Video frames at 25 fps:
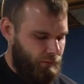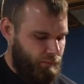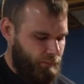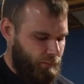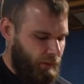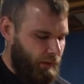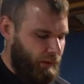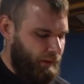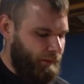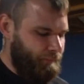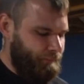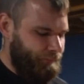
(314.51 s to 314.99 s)

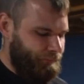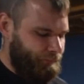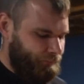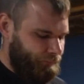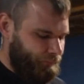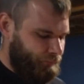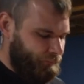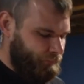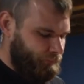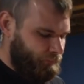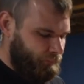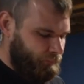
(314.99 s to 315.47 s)
but
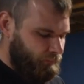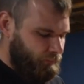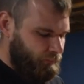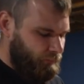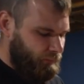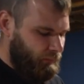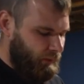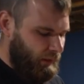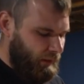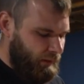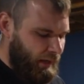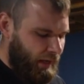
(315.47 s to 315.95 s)

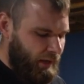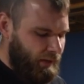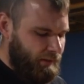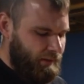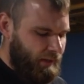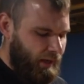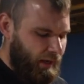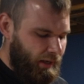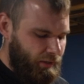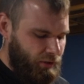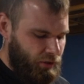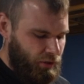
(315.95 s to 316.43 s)
the
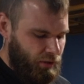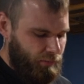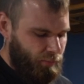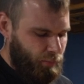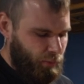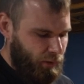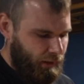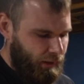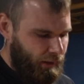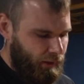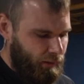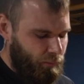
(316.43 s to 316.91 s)
outside is just
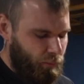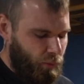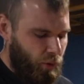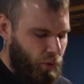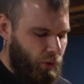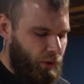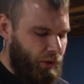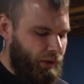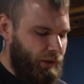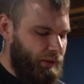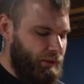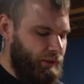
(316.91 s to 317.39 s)
plain and
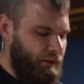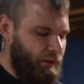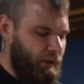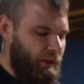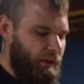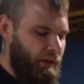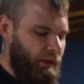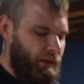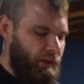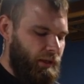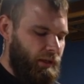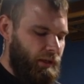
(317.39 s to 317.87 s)
boring,
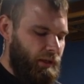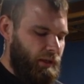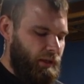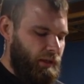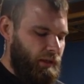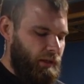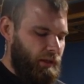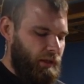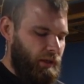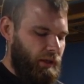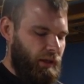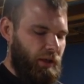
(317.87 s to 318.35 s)

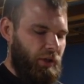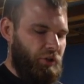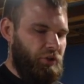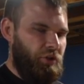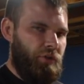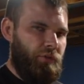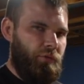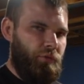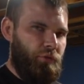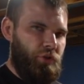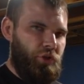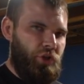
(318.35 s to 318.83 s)

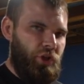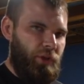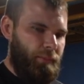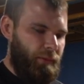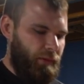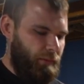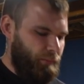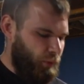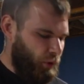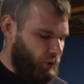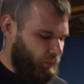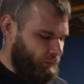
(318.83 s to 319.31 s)
just for
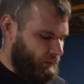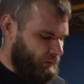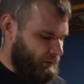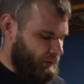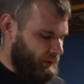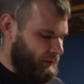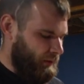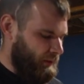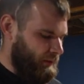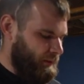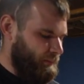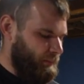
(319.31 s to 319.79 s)
shipping
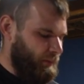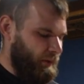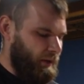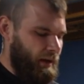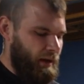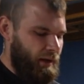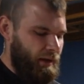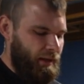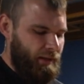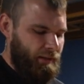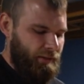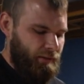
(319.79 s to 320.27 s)
purposes. But
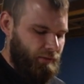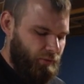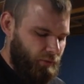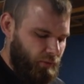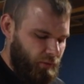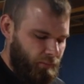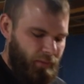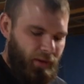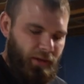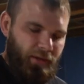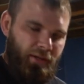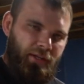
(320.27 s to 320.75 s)
I like to
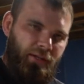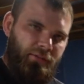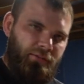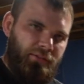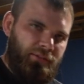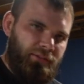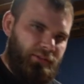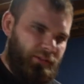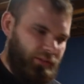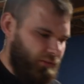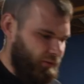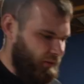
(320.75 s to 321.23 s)
throw a mic cover
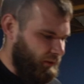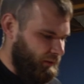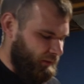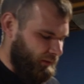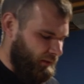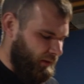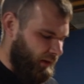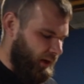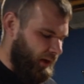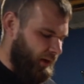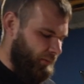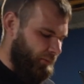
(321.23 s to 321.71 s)
sticker on
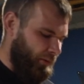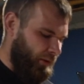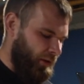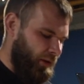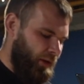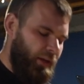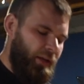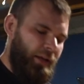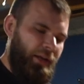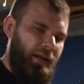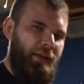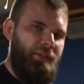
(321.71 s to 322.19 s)

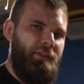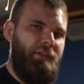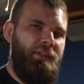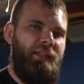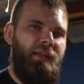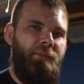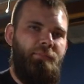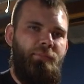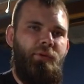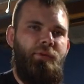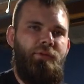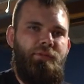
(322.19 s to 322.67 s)
top. I think
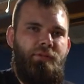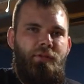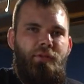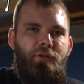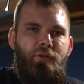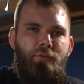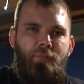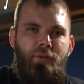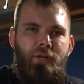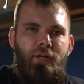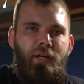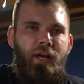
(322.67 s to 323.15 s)
that builds a
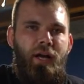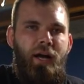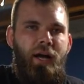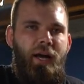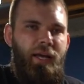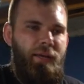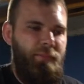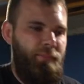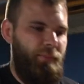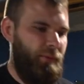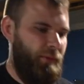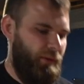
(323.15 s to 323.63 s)
little bit of
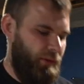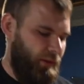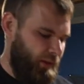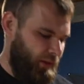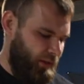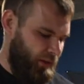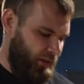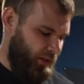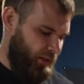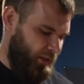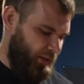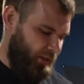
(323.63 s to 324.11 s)
hype.
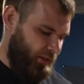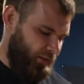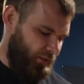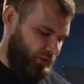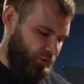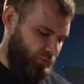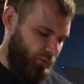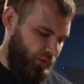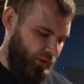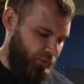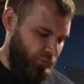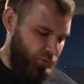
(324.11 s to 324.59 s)

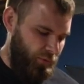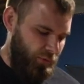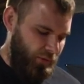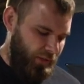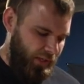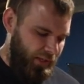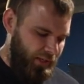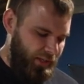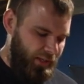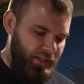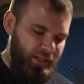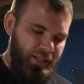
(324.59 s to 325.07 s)
Just whenever you
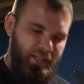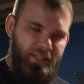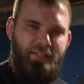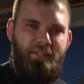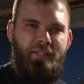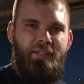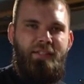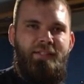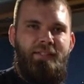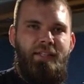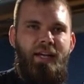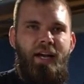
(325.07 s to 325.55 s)
get it,
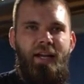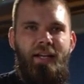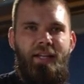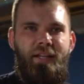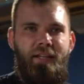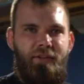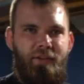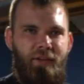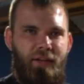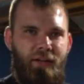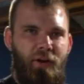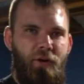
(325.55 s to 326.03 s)
it's
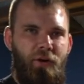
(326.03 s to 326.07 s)
exciting. You're like,